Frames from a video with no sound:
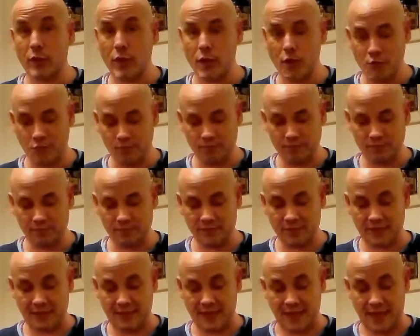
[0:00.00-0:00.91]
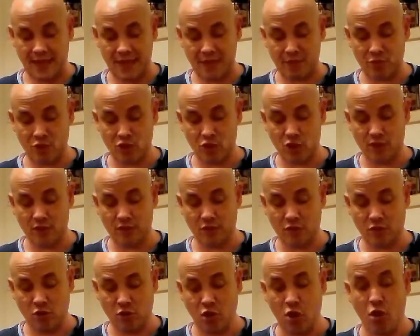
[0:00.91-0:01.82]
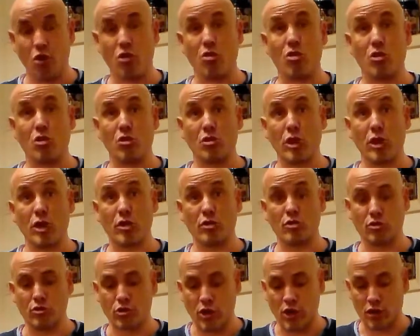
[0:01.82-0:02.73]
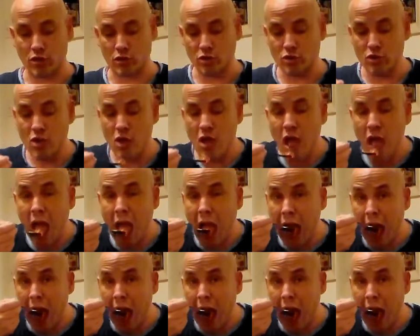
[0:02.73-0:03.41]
here we go. Time to give it the taste test.